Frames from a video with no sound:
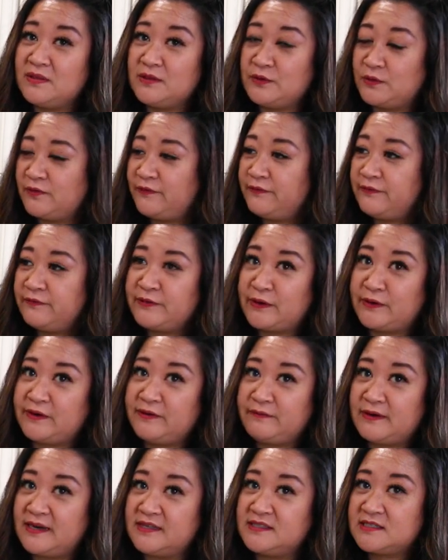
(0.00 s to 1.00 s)
little furry
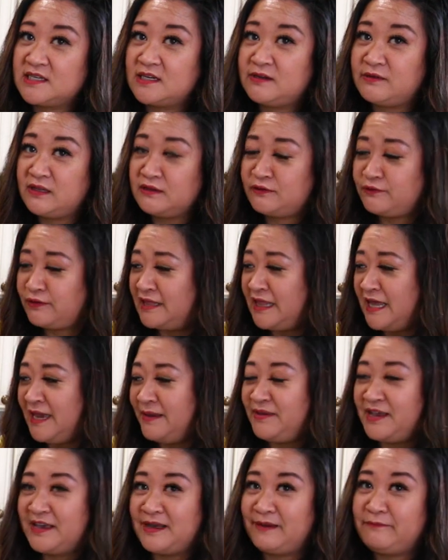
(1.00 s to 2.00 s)
friends
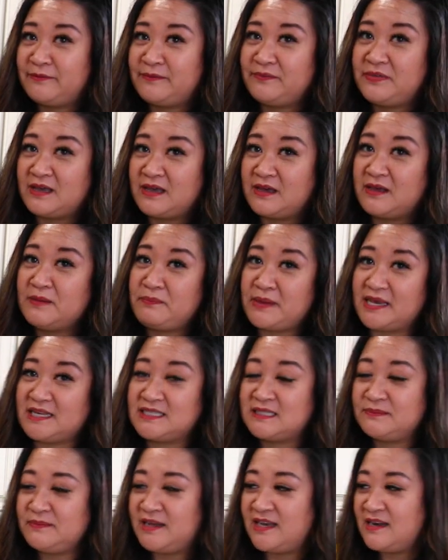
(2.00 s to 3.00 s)
climbing up from the
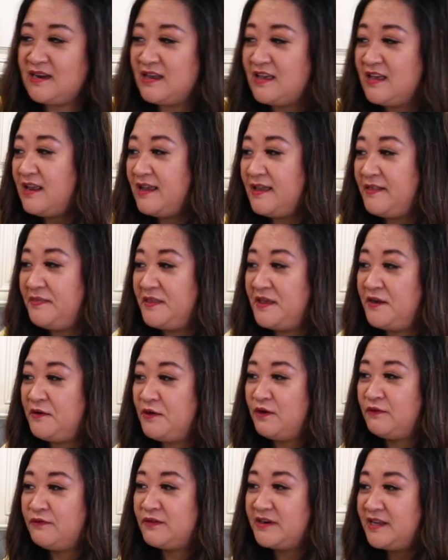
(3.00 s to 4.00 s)
basement. And then
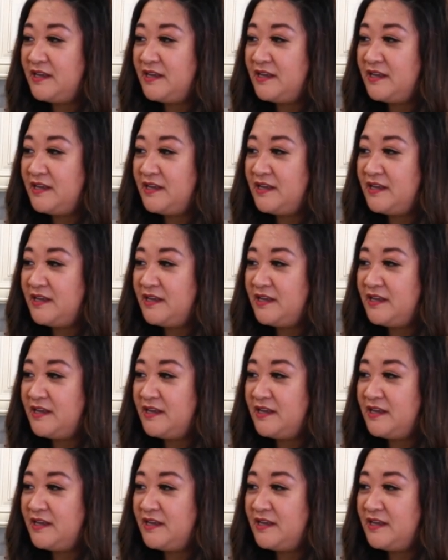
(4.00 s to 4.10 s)
over